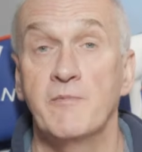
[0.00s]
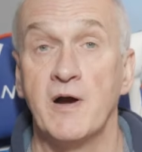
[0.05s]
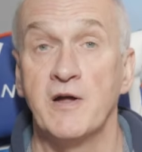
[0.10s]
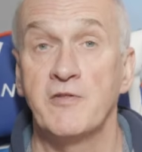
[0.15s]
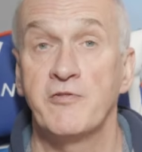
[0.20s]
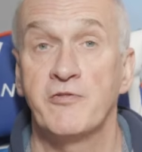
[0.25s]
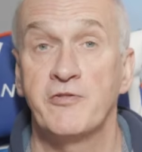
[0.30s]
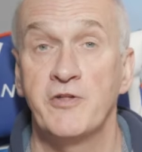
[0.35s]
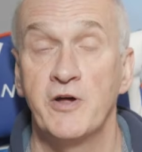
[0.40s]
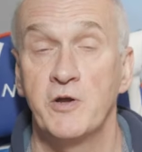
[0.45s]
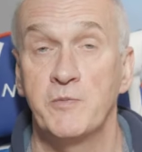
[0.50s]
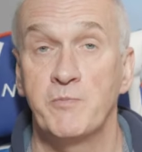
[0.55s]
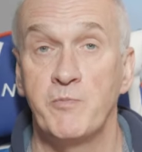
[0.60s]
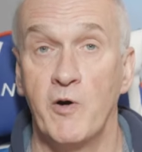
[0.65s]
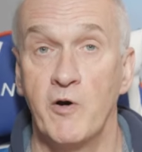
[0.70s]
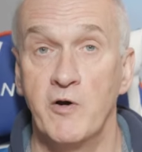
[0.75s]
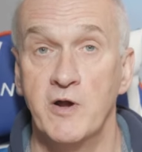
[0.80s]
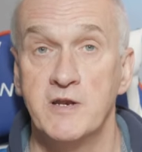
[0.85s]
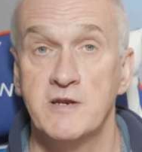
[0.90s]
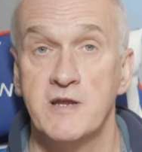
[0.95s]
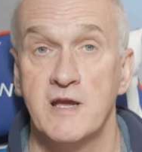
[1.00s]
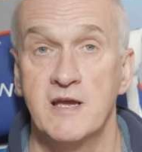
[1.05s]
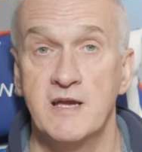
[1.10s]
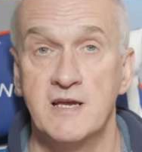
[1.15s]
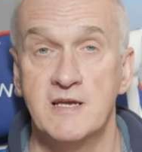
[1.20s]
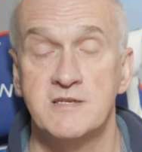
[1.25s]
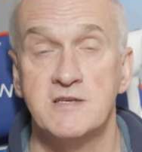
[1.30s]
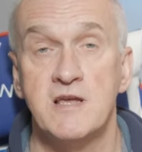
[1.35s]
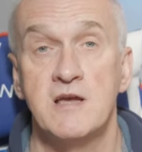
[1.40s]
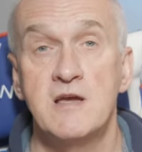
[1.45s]
for my third point
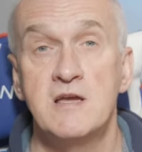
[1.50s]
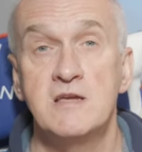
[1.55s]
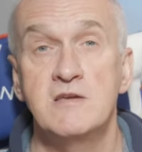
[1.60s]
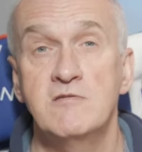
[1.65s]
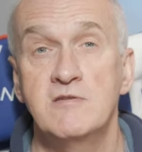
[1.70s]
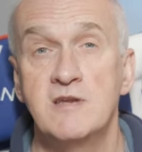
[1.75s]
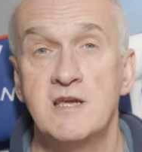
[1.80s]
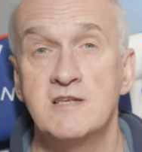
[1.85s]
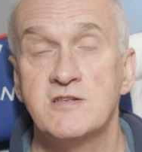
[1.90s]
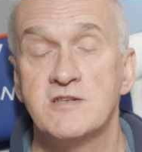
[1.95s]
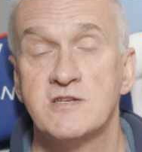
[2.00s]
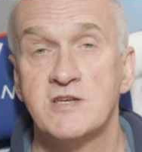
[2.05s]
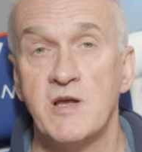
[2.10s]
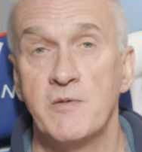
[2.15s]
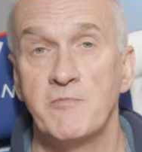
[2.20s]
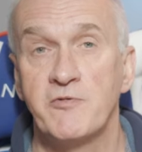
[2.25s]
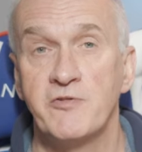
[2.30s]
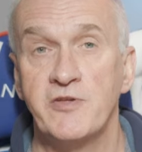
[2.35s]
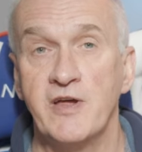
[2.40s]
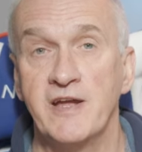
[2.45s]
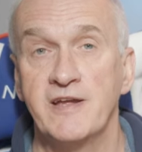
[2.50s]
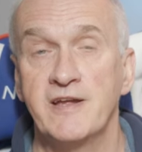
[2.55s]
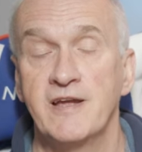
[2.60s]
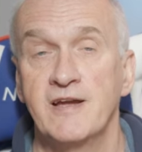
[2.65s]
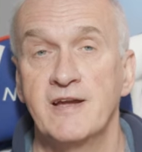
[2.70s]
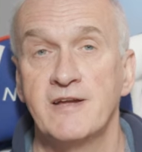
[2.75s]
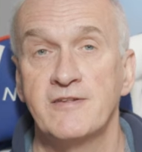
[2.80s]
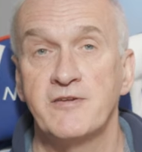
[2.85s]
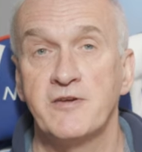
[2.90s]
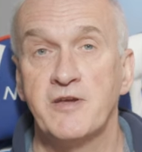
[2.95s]
is you need something
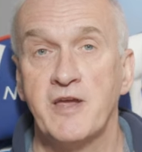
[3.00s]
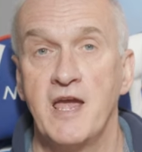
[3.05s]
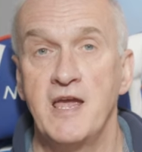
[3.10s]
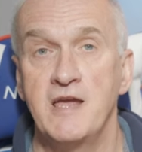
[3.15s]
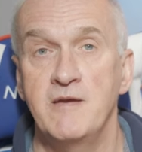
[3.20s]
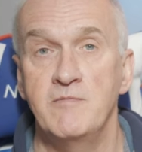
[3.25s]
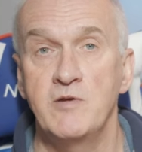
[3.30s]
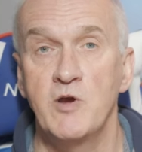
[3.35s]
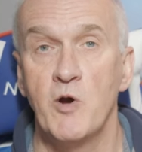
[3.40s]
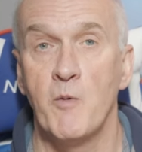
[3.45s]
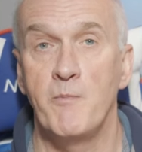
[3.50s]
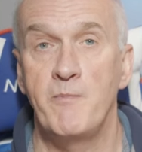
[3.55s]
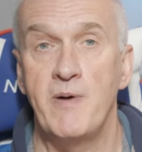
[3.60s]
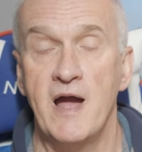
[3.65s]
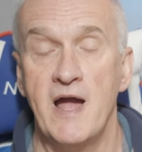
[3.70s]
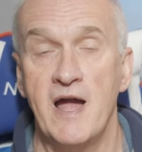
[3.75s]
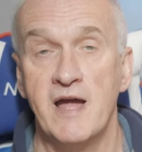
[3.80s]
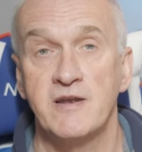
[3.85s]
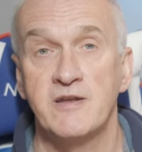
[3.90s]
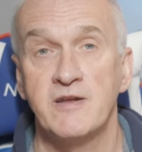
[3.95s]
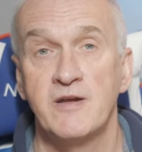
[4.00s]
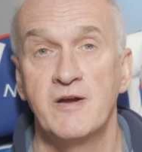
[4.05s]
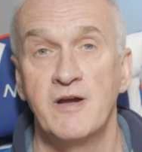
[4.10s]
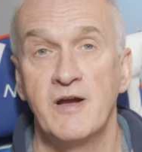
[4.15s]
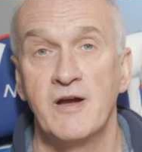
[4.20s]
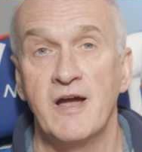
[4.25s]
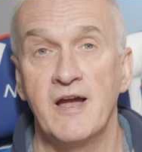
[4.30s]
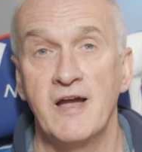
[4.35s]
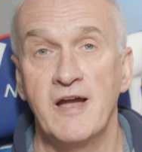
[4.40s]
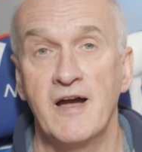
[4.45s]
to keep your pet
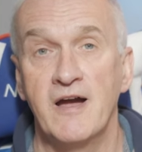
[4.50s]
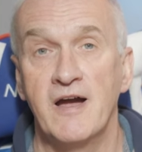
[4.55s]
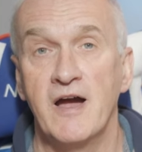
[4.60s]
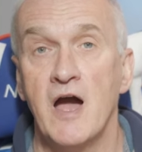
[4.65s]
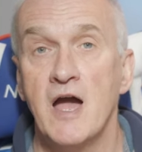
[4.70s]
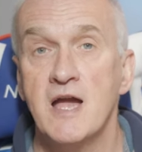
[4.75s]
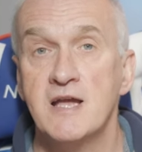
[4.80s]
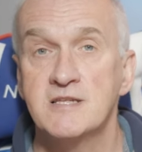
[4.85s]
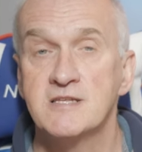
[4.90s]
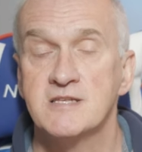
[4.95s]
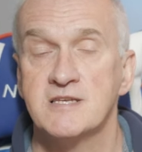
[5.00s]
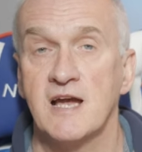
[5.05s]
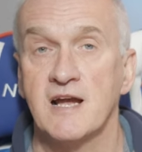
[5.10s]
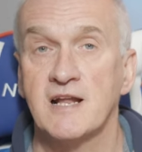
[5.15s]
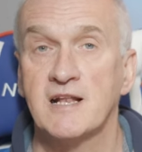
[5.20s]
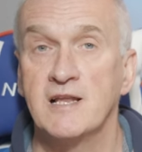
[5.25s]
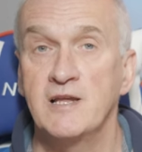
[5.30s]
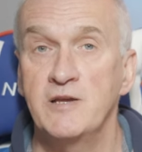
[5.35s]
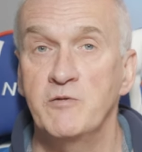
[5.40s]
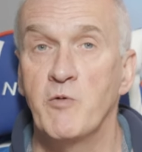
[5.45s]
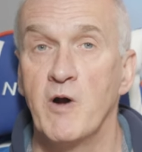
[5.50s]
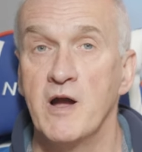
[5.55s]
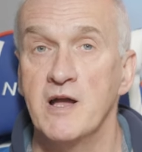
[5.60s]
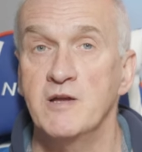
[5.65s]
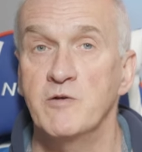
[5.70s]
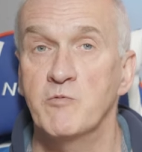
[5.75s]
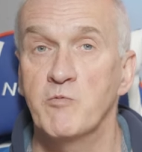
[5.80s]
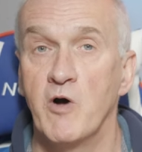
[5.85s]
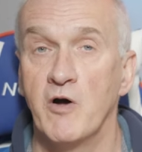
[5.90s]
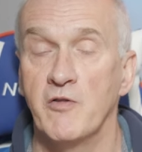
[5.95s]
exactly
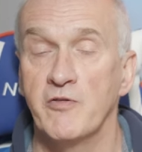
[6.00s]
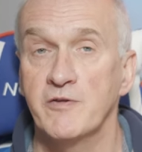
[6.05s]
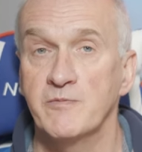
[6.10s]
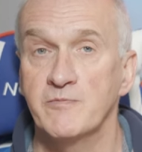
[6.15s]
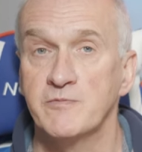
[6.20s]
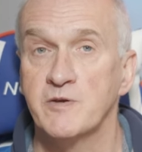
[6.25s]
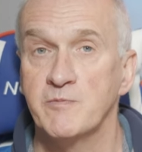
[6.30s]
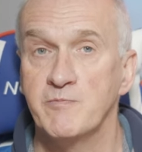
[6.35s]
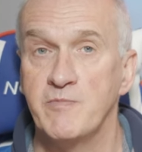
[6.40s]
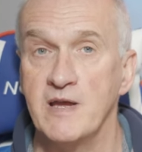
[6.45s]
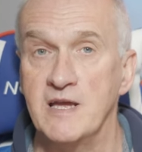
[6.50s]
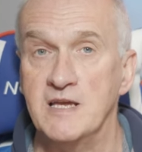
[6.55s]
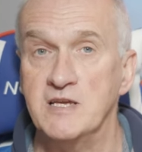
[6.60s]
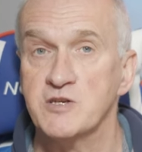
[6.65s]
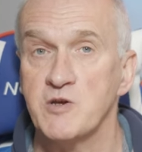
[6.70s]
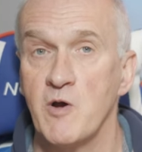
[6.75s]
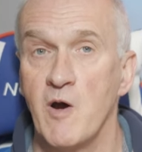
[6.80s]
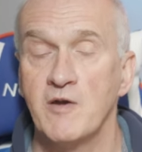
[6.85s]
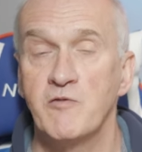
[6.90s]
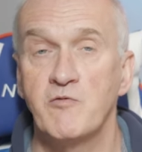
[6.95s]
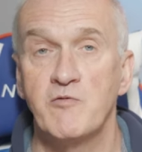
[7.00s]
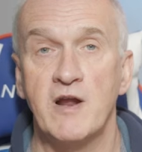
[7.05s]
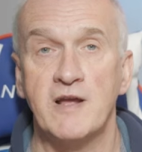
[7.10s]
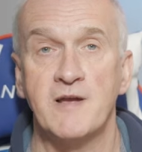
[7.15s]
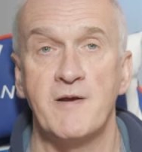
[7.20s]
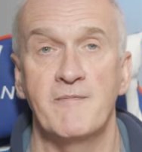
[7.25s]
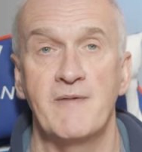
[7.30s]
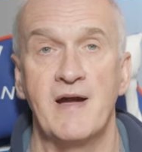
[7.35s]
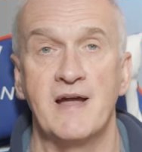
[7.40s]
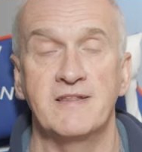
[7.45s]
where you want them to be. So I'd
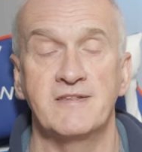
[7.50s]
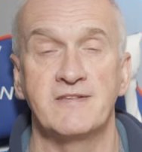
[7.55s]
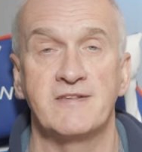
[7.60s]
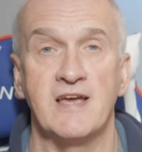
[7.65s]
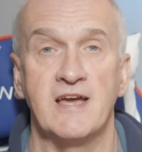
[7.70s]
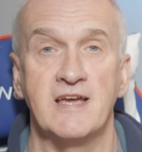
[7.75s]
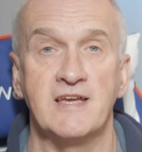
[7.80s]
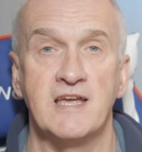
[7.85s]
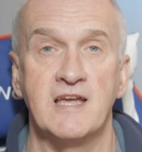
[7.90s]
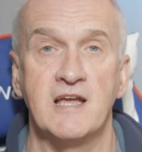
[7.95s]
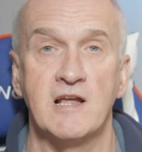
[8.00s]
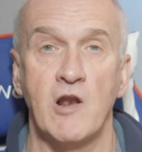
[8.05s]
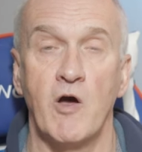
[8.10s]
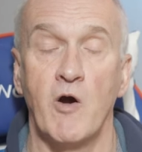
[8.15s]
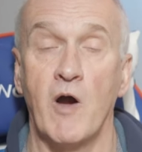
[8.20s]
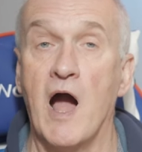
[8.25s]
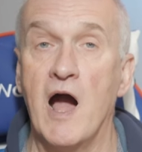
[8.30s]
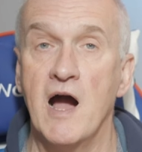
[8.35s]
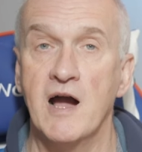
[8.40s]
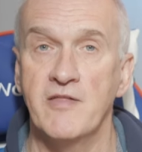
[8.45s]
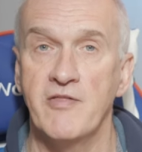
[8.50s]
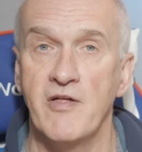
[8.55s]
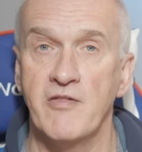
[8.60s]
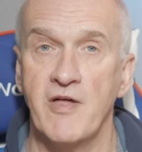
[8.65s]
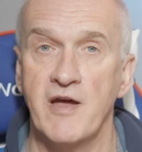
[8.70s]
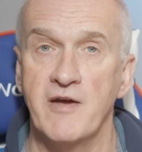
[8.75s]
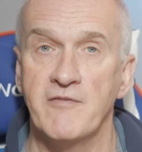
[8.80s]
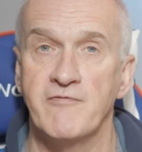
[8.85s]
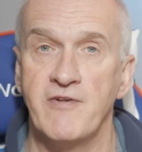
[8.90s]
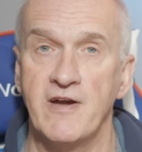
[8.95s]
recommend taking along
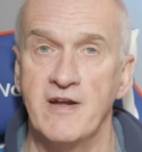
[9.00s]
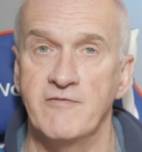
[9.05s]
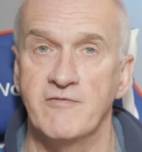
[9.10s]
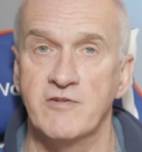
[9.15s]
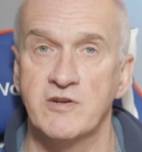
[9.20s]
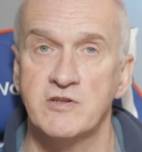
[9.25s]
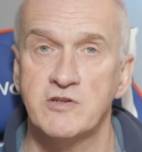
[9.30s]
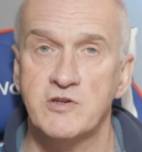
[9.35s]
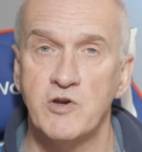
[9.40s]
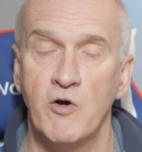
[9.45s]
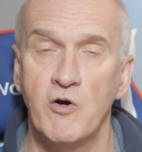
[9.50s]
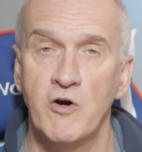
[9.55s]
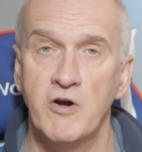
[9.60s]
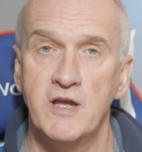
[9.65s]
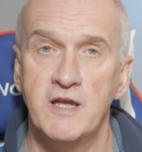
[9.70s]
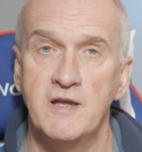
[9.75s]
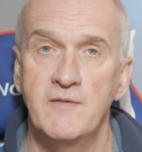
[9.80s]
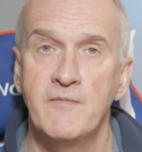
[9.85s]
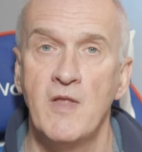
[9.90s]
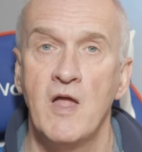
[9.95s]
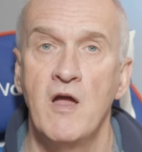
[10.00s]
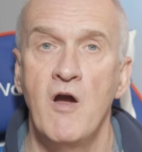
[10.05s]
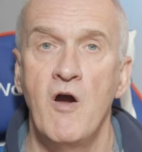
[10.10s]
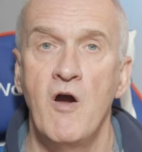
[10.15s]
either their favorite toy